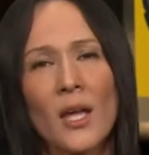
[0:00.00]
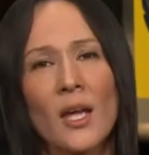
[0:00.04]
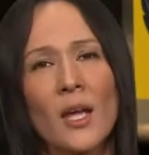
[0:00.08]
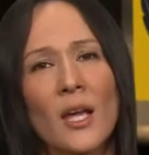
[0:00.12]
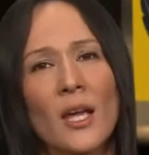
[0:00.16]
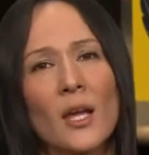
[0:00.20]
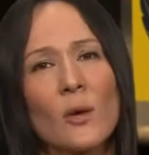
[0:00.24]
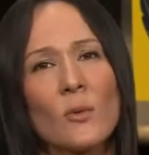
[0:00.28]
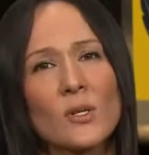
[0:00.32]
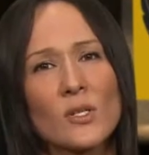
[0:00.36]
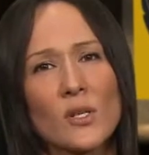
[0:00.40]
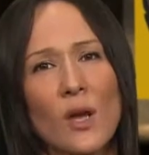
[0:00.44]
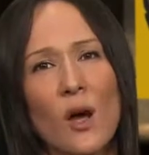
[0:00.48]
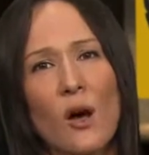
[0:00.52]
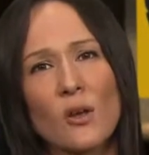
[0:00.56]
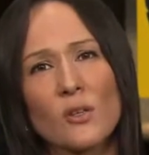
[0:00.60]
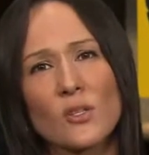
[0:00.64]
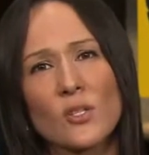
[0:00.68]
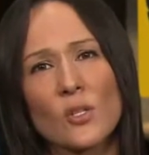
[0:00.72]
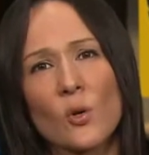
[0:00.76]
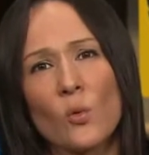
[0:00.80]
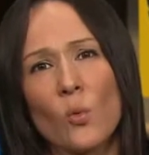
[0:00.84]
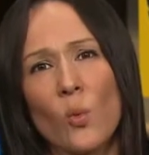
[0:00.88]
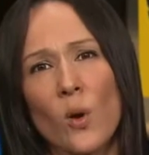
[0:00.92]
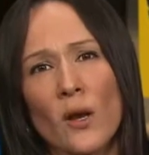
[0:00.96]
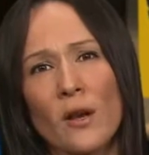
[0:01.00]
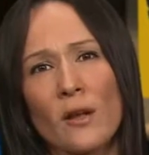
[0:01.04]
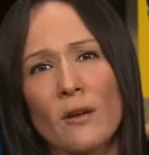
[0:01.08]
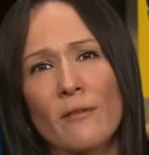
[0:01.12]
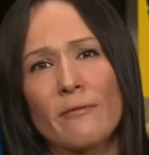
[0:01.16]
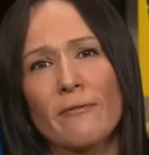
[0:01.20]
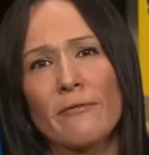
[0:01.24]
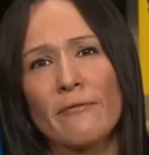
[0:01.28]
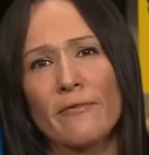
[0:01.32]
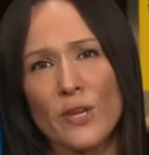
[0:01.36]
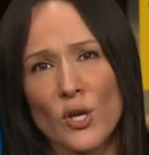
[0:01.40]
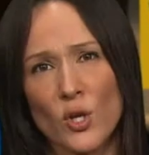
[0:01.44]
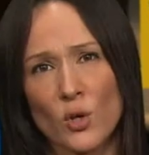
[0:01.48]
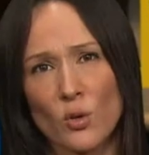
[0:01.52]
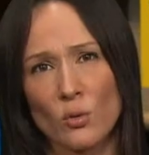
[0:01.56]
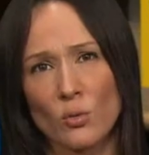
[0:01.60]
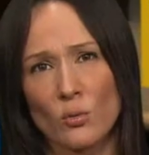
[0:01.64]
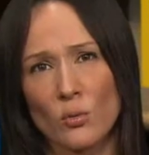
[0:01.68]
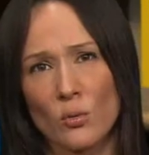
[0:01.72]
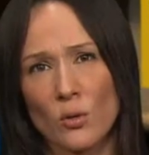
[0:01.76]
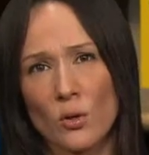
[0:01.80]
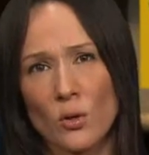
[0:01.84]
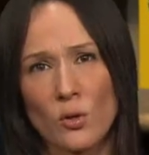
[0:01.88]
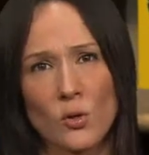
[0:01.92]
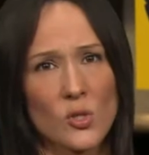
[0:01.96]
He was also one of few
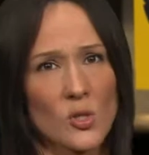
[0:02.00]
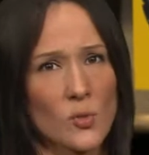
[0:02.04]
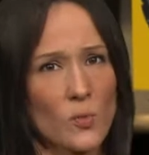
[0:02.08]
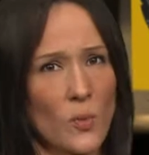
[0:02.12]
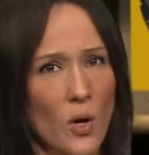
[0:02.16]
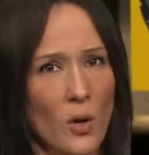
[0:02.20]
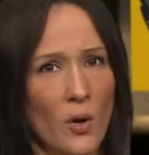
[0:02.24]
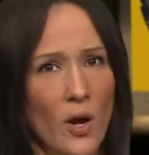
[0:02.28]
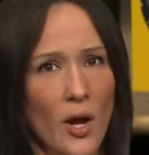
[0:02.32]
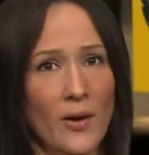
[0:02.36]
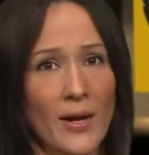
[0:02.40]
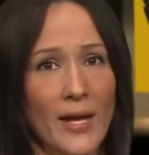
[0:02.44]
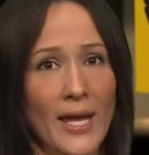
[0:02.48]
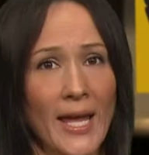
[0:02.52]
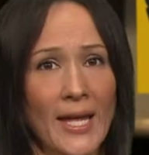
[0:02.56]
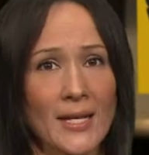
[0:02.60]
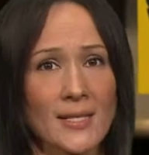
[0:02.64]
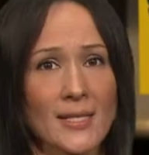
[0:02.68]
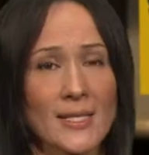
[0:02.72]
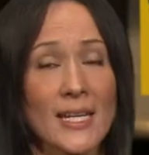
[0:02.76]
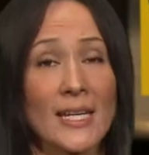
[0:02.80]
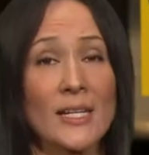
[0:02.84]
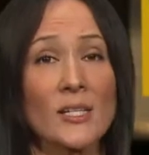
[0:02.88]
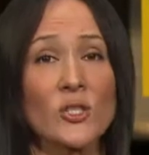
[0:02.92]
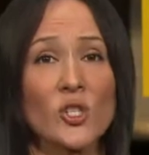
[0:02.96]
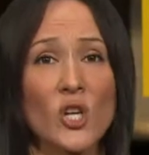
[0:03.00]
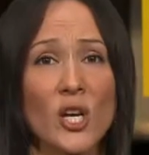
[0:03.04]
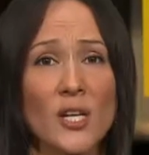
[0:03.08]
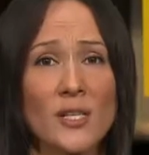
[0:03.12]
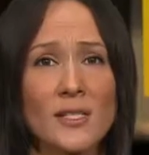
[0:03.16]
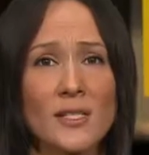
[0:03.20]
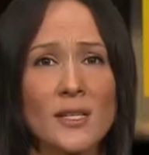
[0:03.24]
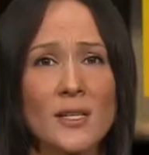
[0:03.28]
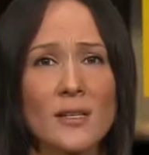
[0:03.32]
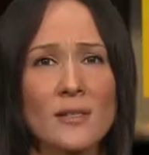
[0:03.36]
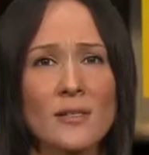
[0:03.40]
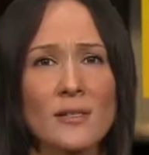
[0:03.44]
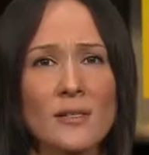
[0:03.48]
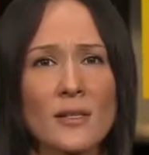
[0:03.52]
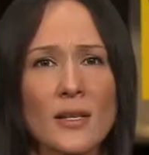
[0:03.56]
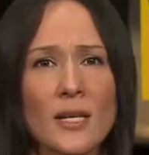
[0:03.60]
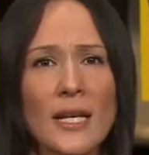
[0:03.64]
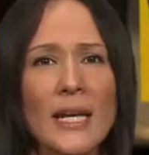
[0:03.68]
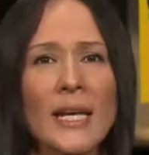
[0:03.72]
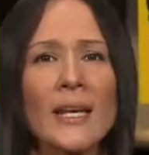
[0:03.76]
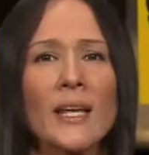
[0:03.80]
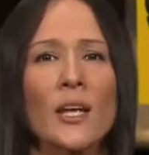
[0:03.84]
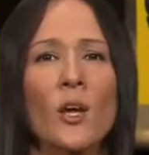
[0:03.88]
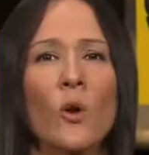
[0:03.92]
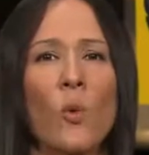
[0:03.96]
who spoke out against injustice,
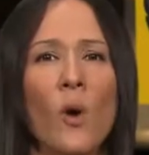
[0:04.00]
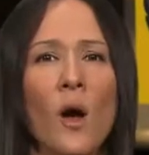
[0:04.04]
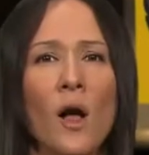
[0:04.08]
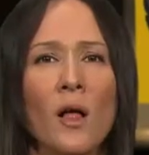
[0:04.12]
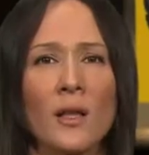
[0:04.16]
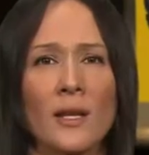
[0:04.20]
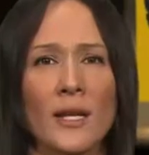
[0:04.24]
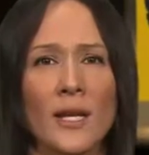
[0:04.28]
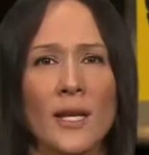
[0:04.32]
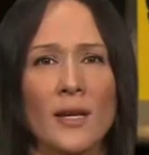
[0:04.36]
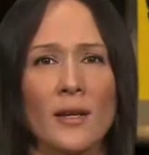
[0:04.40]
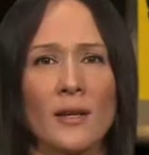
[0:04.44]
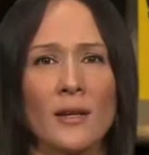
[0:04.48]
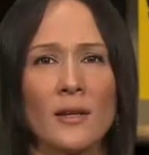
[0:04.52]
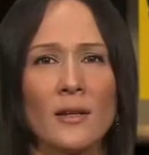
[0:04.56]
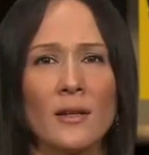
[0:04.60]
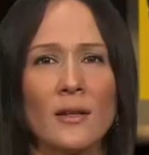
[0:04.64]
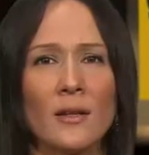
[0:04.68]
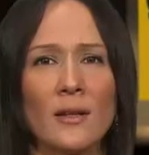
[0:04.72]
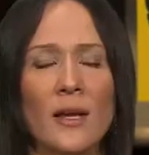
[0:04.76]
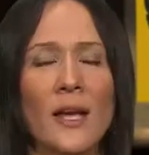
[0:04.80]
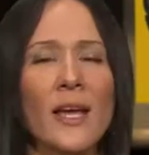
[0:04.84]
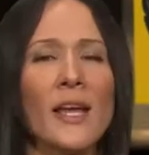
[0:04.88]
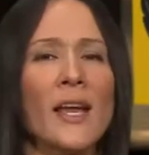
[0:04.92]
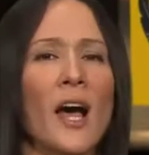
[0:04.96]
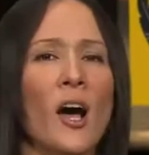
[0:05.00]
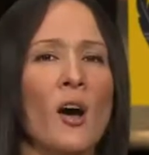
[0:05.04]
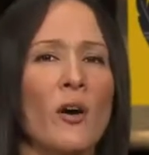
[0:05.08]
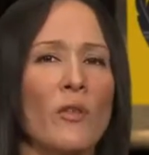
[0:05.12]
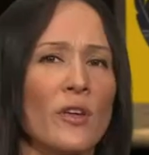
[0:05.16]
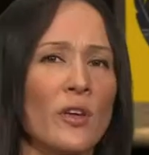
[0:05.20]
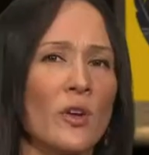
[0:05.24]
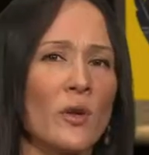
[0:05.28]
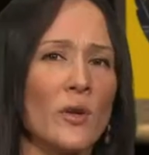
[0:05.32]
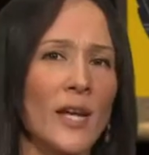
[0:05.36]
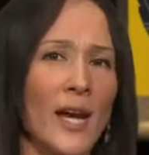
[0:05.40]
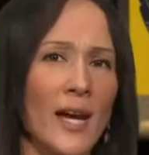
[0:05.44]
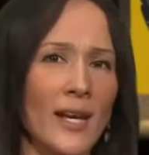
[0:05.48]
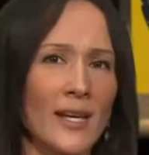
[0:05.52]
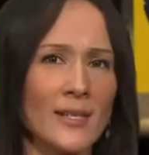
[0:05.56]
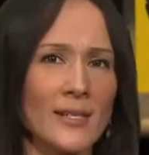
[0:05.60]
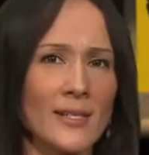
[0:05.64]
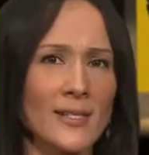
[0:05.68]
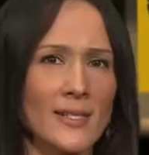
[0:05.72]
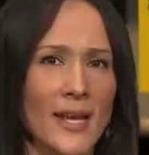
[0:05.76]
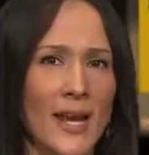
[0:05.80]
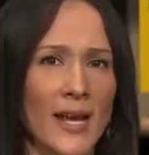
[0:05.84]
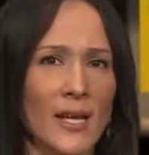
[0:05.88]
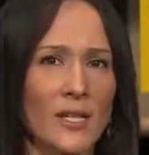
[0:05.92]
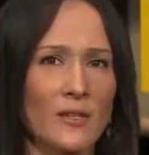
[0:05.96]
inequality, and how the United
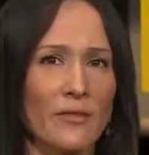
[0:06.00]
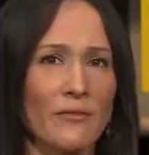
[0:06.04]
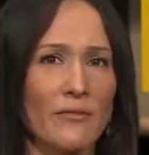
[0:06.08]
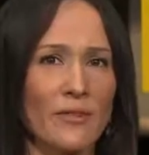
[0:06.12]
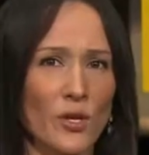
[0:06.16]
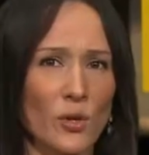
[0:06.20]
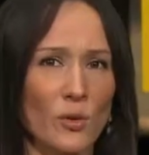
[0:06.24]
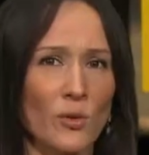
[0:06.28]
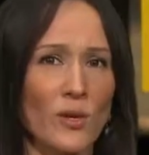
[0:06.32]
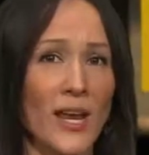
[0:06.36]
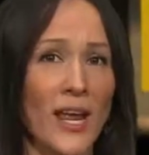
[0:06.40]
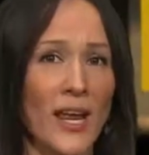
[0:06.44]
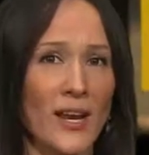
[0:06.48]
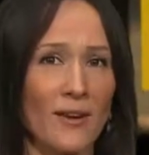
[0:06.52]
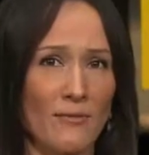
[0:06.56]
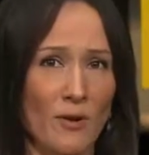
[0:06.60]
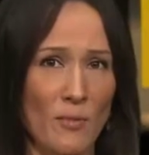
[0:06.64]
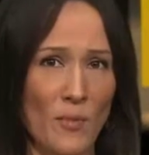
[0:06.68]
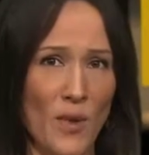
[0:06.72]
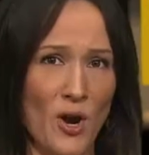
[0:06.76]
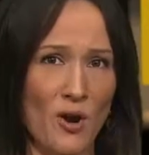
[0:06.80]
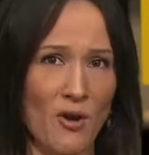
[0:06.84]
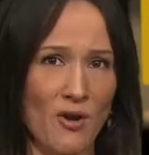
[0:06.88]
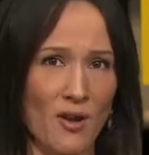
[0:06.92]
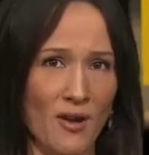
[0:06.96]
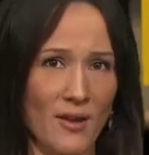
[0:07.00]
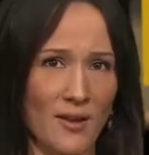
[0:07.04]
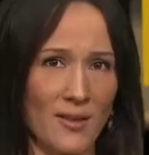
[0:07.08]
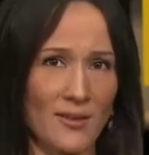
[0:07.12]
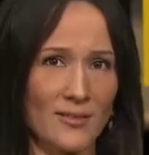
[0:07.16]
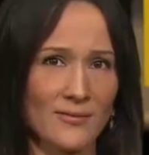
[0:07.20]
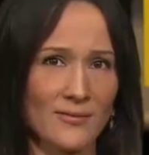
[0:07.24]
States viewed Native America.